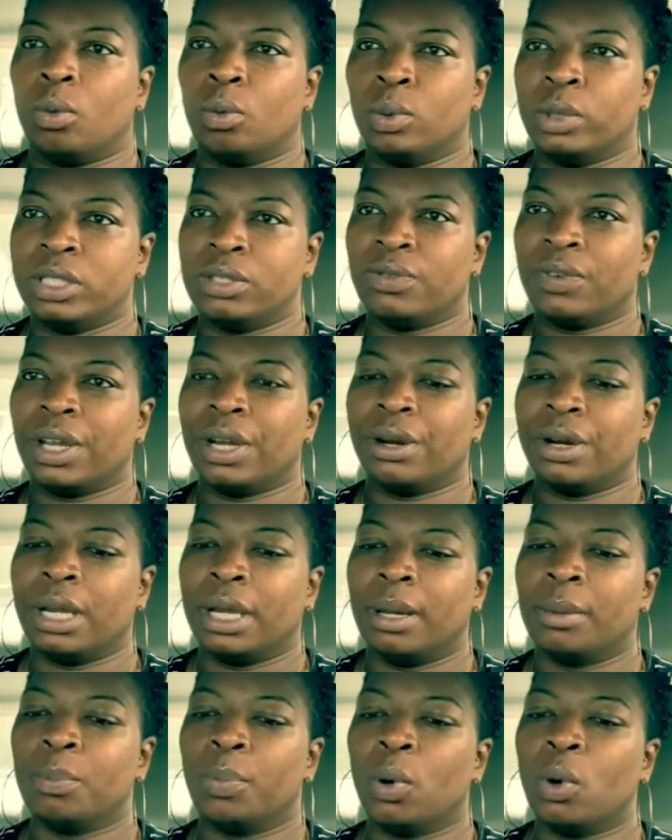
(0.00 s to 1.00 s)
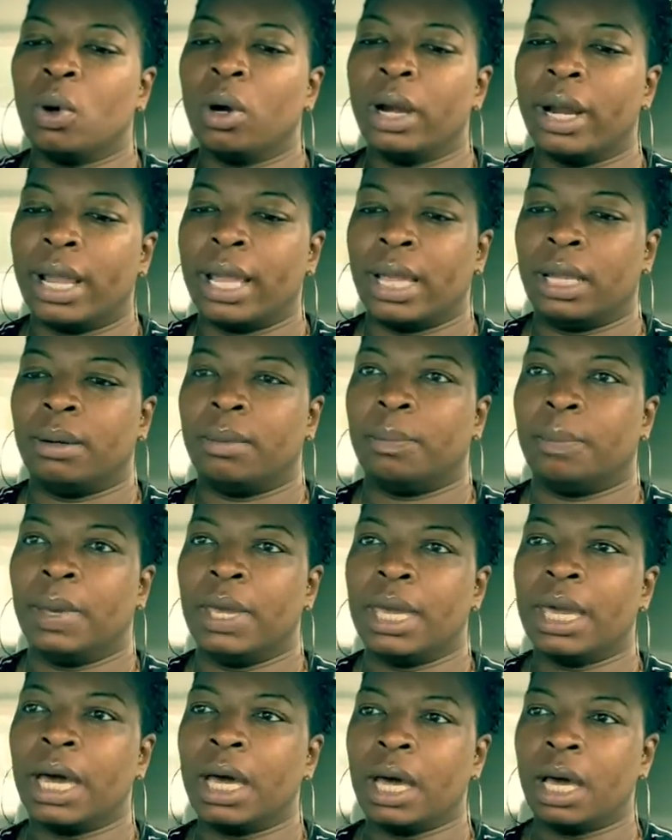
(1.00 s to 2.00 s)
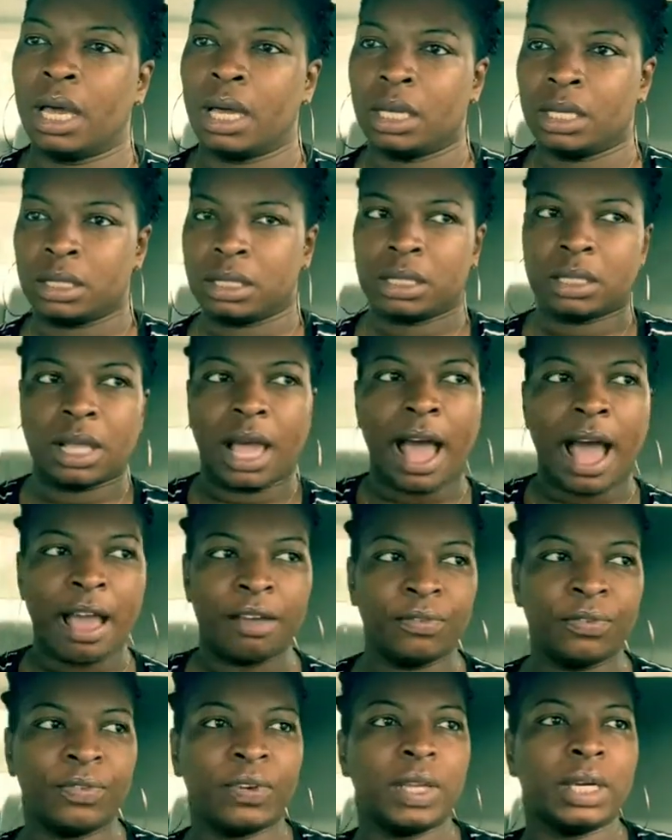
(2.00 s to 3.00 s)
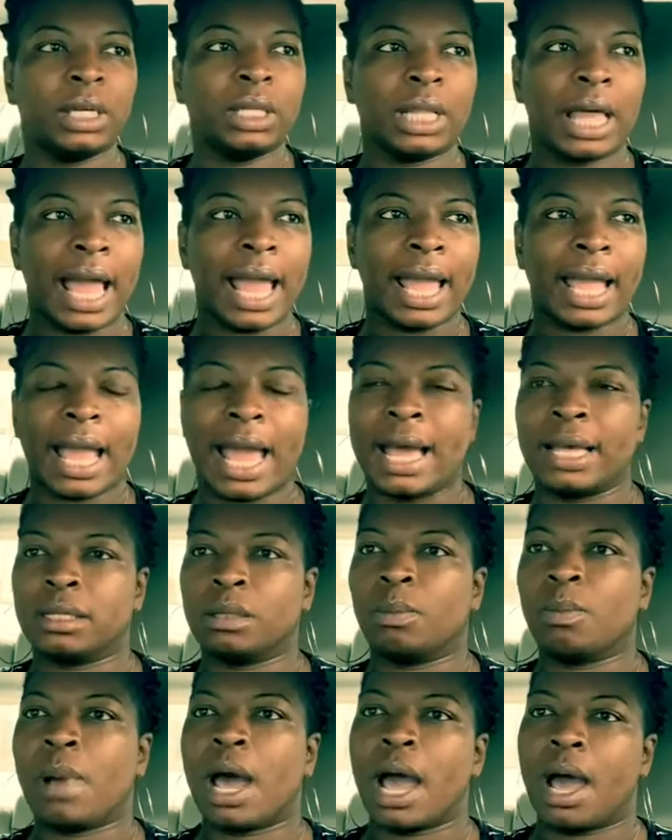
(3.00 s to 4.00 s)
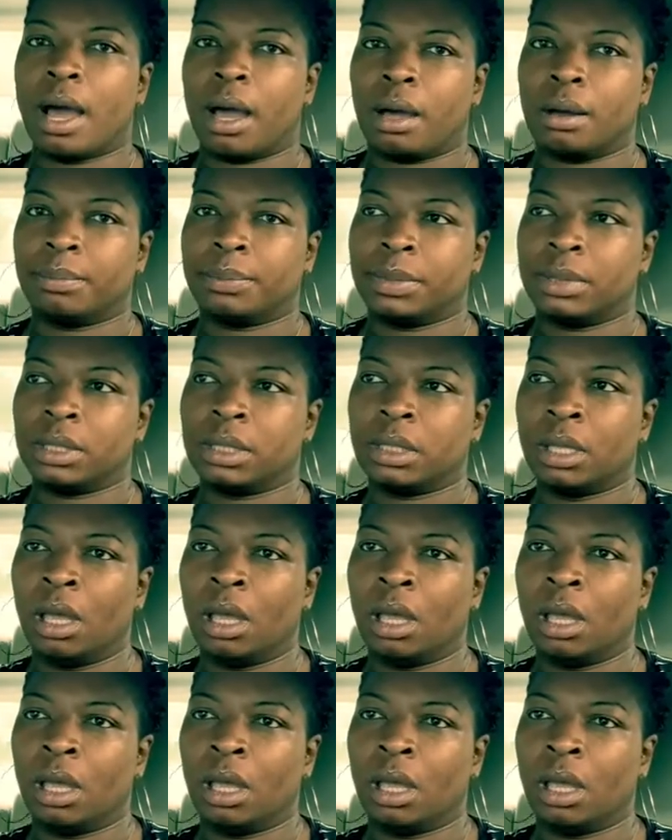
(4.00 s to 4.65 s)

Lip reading: very important, because I feel like as moms,